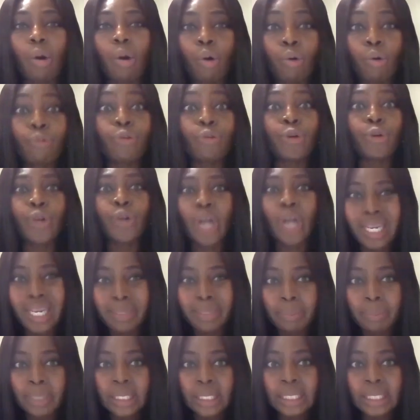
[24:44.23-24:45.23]
over
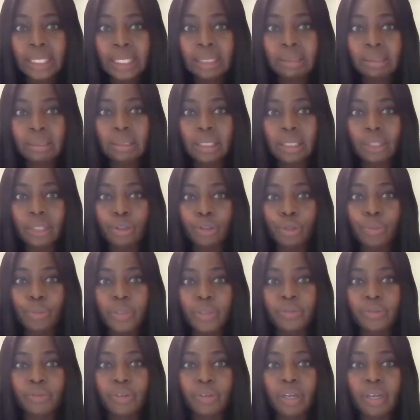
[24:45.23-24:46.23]
9 million in
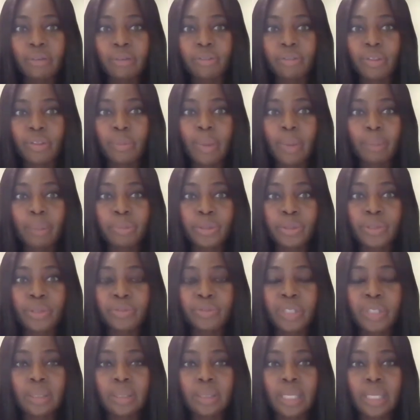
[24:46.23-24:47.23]
terms of the members
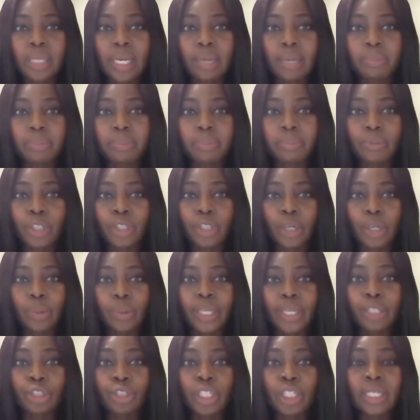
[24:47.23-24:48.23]
of this
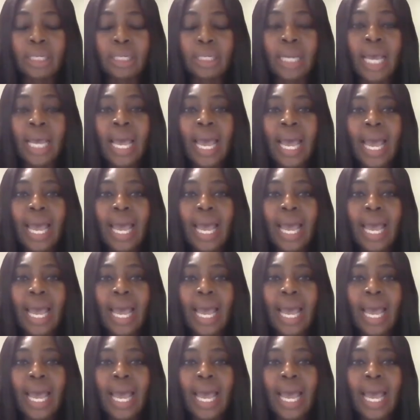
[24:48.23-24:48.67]
generation,